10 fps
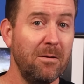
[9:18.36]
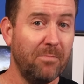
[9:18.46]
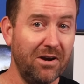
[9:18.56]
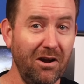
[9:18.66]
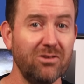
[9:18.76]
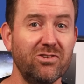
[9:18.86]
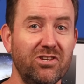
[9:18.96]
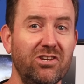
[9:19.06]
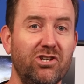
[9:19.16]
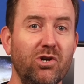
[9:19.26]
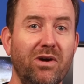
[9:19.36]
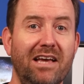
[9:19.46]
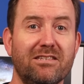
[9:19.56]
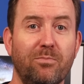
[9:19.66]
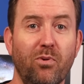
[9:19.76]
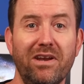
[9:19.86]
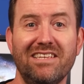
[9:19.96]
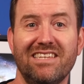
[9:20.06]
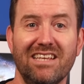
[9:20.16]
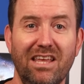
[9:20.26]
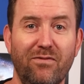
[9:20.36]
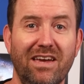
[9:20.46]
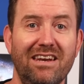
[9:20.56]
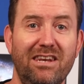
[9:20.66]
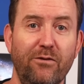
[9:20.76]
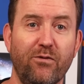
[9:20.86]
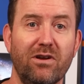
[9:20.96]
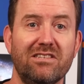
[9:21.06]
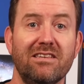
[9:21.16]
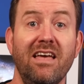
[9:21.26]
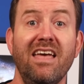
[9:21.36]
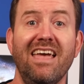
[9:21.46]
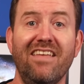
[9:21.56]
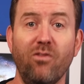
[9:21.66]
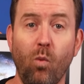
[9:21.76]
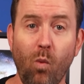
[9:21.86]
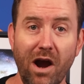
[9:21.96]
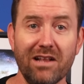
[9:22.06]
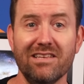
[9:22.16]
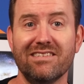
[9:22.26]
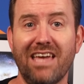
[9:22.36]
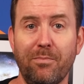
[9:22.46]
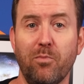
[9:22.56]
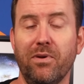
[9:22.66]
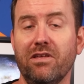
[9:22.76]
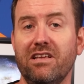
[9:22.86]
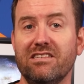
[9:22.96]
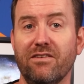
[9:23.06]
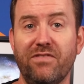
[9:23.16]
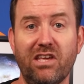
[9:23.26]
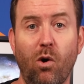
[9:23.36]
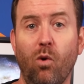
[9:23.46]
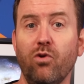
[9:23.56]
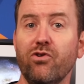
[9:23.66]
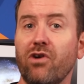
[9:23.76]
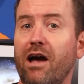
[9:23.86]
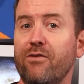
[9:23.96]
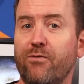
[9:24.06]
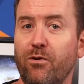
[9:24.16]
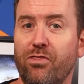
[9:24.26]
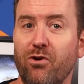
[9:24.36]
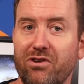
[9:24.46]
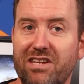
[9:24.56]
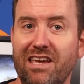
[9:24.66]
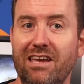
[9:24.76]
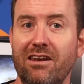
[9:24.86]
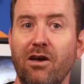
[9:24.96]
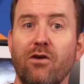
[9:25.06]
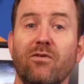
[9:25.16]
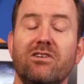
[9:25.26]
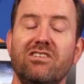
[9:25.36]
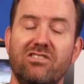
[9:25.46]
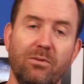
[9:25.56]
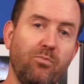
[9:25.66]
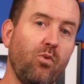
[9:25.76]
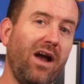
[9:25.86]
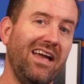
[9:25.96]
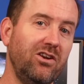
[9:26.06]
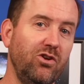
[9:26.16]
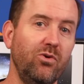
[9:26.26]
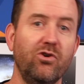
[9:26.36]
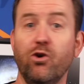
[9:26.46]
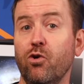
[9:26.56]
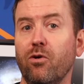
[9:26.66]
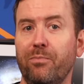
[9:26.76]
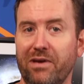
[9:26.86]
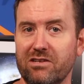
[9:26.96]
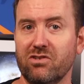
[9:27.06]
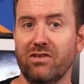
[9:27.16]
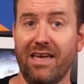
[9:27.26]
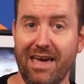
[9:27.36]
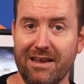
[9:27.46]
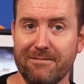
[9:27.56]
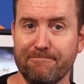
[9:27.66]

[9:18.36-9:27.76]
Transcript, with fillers: but it also does showcase a pretty significant difference in the wireless capabilities of the older iPhone 13 versus the brand new Google Pixel 8.